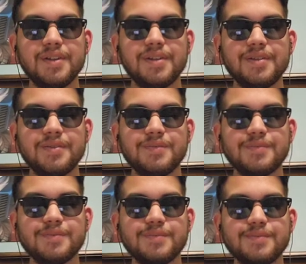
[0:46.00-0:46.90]

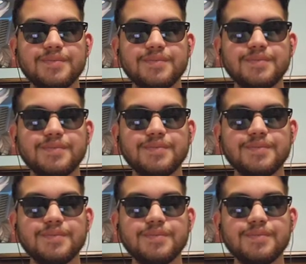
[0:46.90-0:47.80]

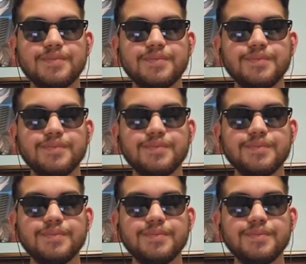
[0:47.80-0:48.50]
(silence)